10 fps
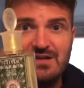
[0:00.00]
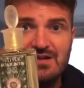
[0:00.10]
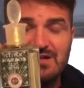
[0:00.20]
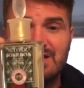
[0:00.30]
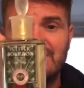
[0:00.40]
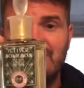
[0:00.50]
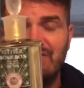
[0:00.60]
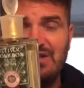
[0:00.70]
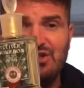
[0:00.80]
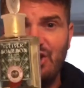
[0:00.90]
So
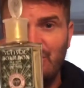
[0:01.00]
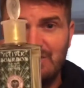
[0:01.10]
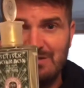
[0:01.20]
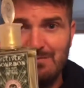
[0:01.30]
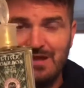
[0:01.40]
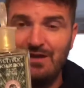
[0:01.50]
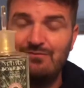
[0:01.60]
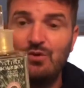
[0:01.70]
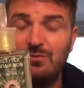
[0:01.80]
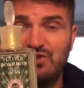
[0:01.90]
something new to me. I'm
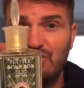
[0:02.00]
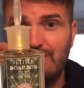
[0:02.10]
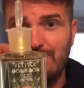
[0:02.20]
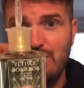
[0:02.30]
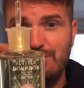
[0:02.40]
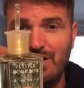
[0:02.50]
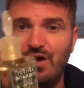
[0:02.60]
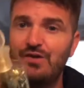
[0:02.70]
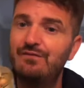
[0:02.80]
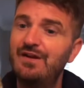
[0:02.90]
not sure if you've
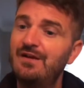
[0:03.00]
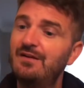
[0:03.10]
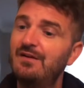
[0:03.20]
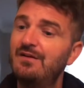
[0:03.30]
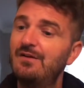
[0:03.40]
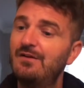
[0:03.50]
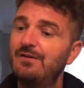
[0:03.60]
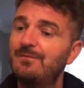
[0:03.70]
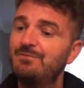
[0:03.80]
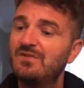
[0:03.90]
heard of it.
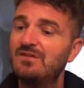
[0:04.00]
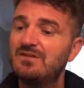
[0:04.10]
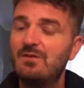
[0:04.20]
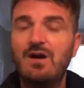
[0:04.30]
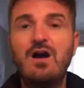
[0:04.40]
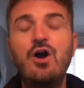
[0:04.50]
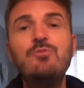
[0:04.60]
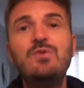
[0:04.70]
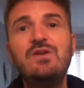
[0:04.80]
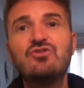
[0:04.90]
So I hope
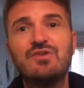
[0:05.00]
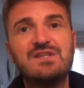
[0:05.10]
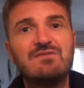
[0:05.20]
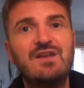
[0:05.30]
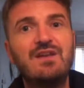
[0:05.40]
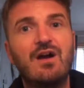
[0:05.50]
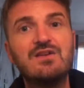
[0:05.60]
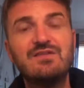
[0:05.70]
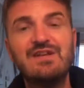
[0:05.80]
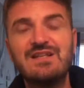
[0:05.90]
you enjoyed this video,
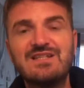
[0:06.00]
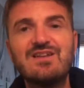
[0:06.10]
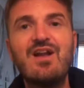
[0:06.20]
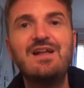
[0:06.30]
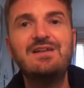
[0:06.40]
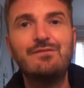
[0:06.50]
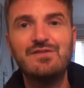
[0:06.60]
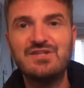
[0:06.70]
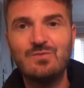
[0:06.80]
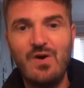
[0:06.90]
something slightly different
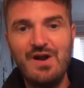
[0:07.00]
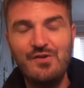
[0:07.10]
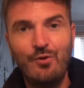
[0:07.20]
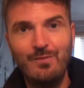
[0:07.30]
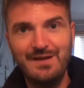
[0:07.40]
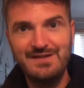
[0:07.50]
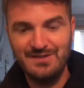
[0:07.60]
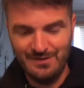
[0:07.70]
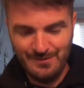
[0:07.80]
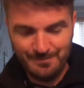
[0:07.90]
to what I normally
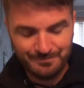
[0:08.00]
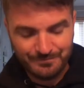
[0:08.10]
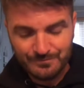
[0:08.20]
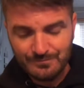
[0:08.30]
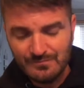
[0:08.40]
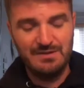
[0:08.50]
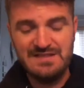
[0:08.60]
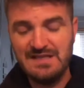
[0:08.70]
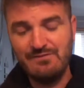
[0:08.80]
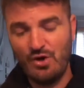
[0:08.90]
do. Please
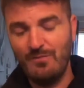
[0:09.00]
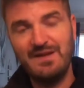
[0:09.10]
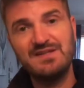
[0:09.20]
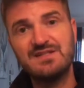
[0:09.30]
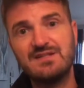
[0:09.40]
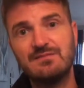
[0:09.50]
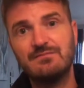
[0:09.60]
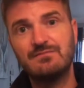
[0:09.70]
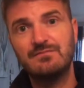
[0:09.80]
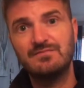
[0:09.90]
leave comments
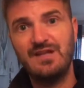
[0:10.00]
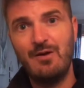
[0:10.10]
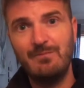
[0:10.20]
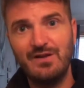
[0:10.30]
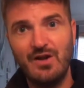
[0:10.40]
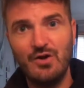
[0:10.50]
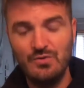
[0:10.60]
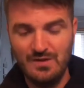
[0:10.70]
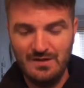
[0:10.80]
down below.